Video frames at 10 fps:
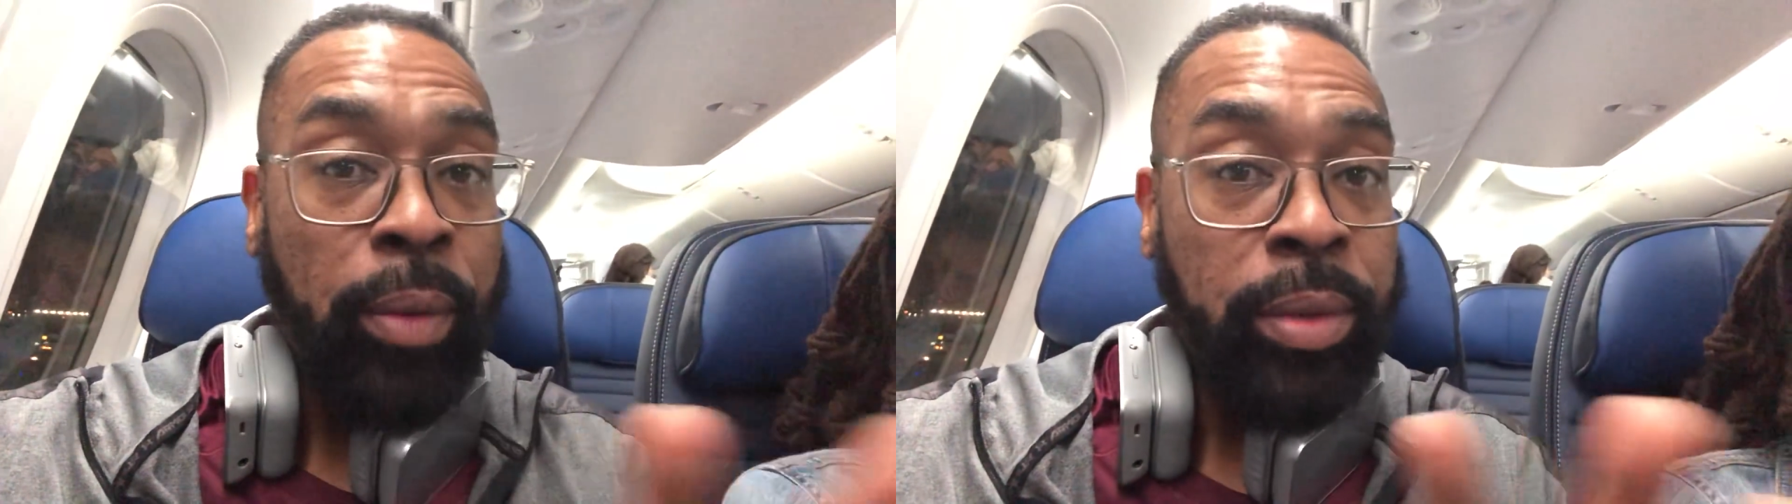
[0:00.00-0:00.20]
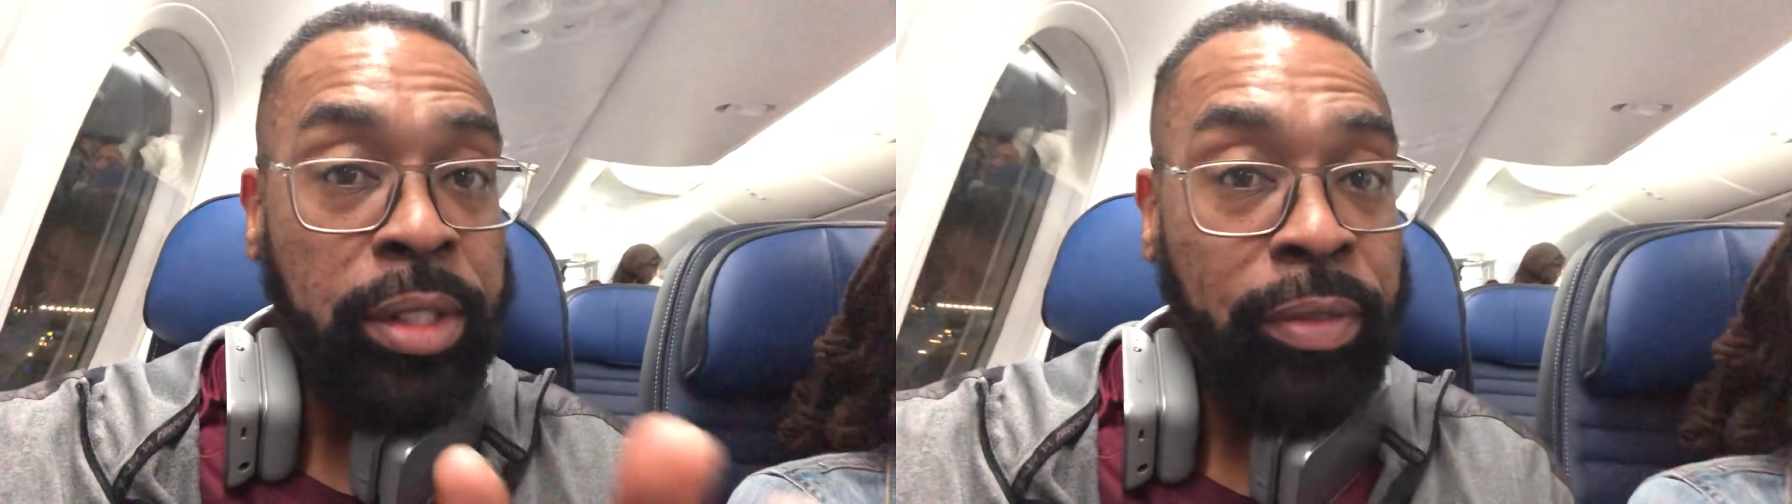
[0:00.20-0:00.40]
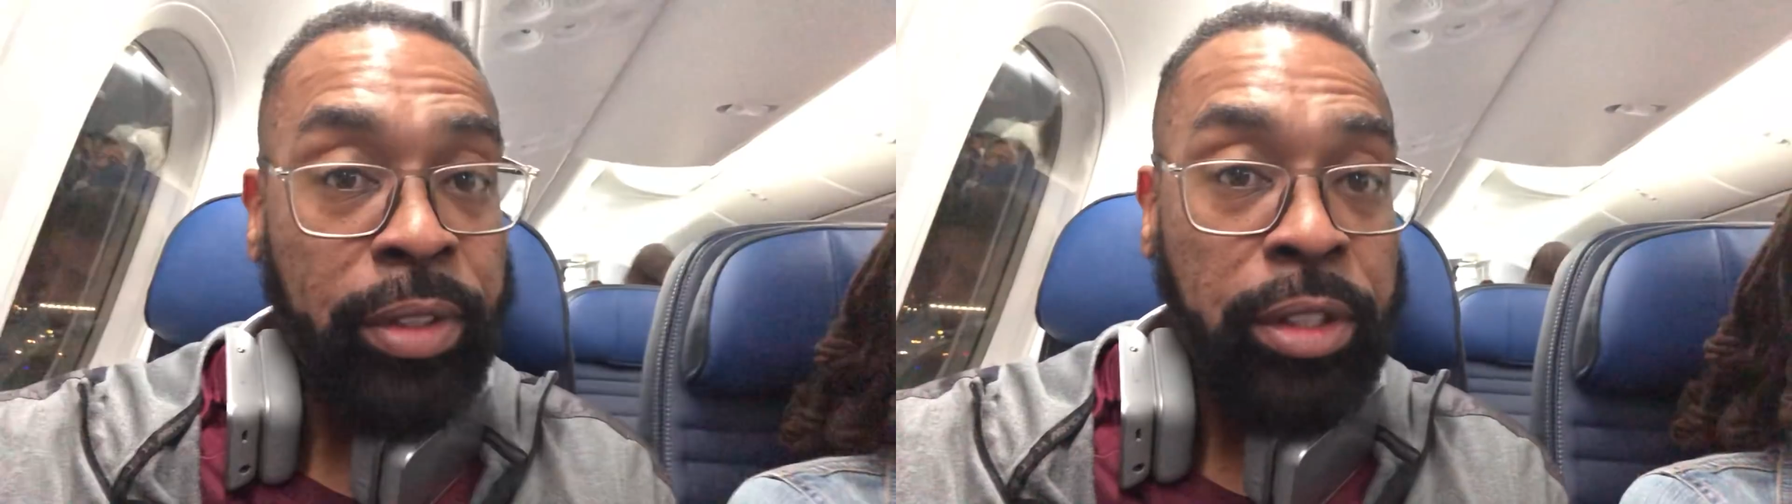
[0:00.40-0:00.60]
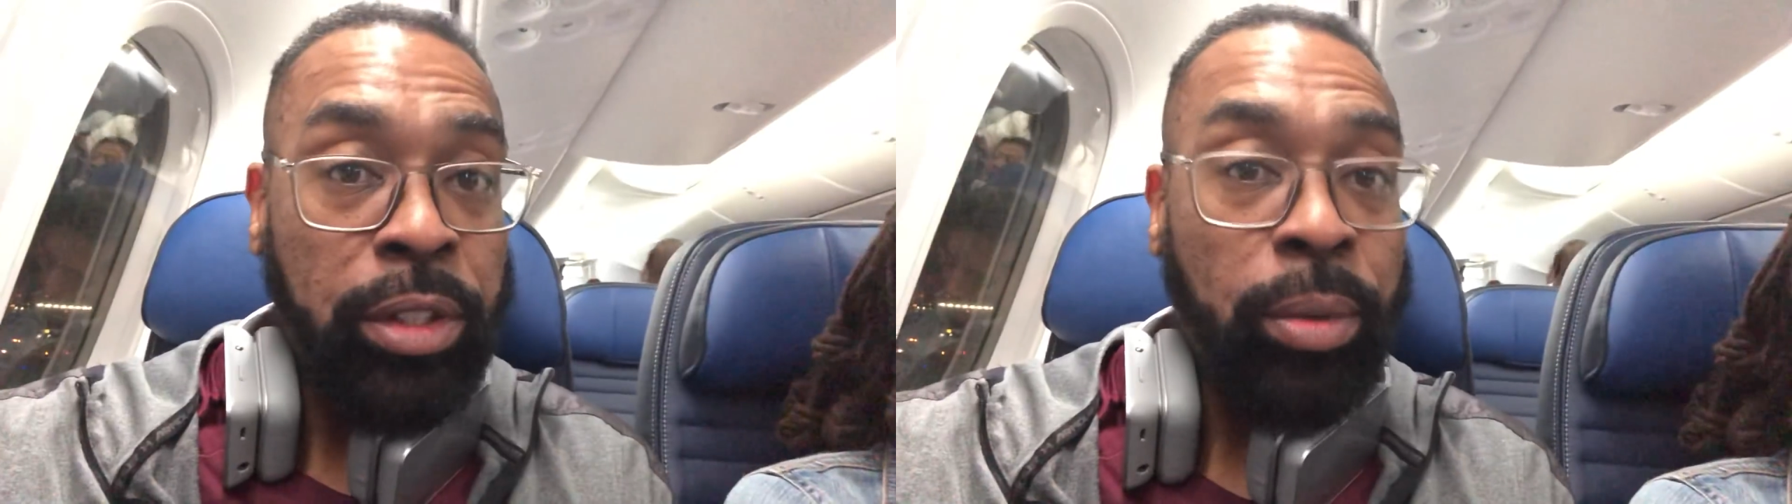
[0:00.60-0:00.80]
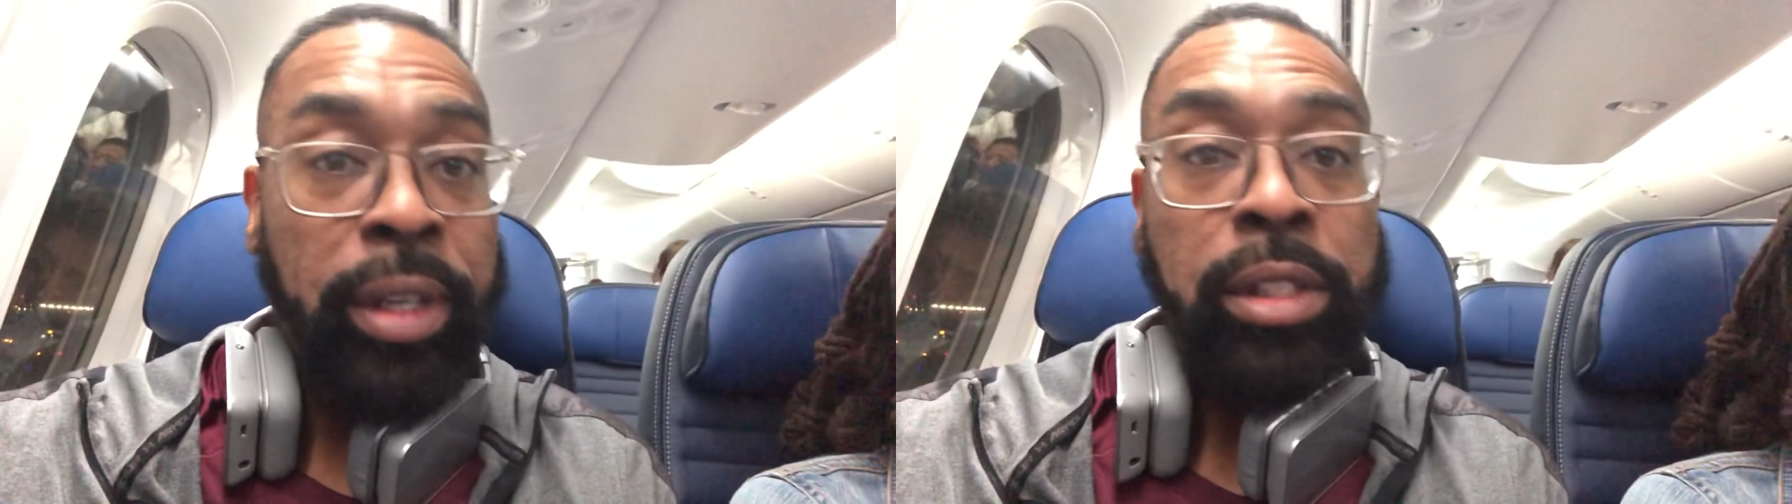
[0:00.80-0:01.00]
receiver
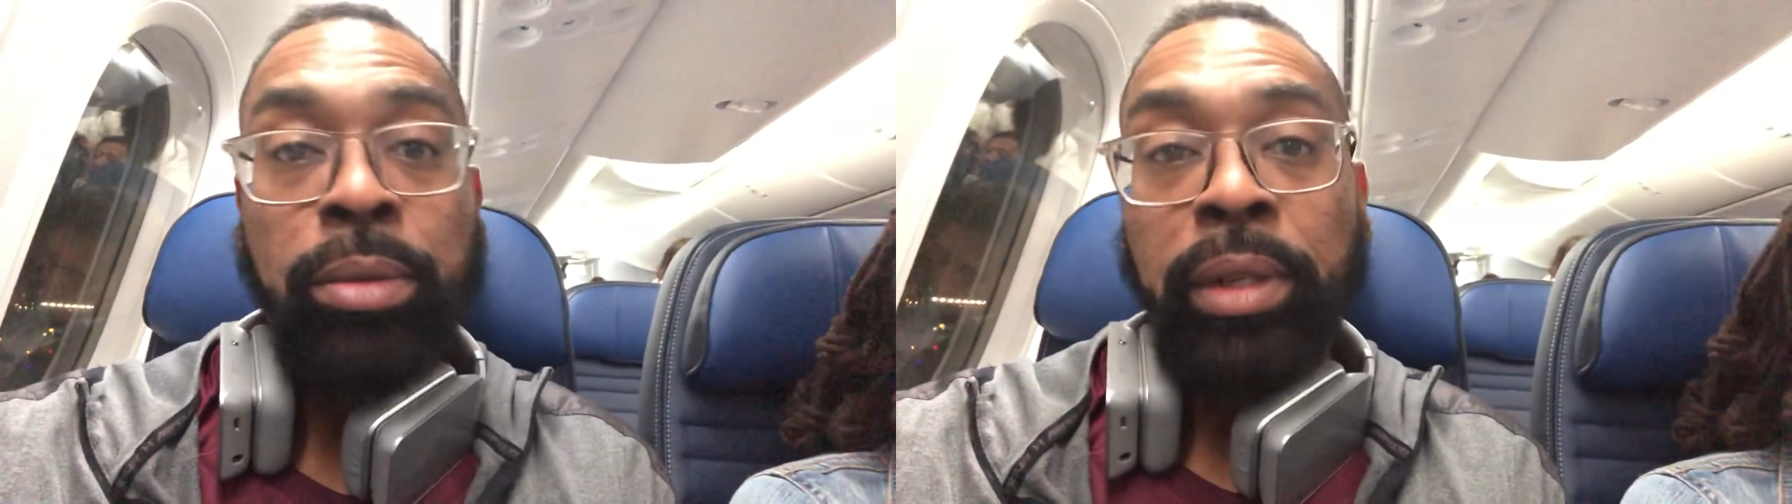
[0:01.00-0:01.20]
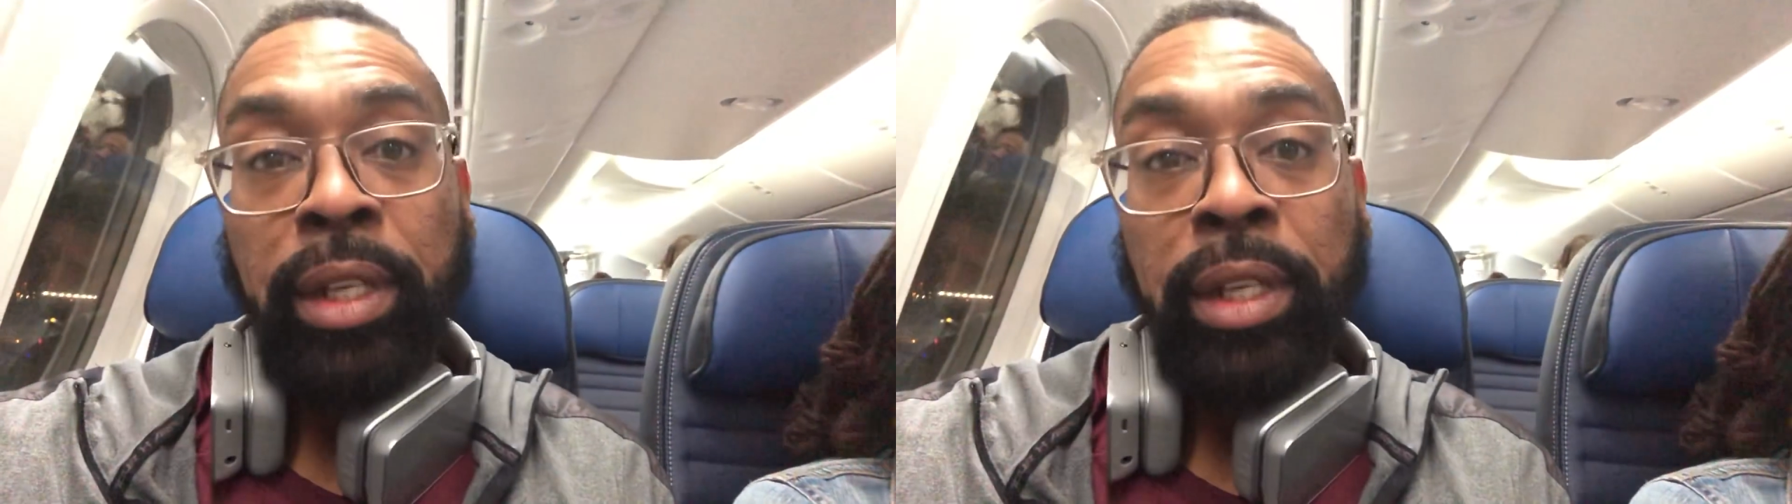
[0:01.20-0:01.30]
situation with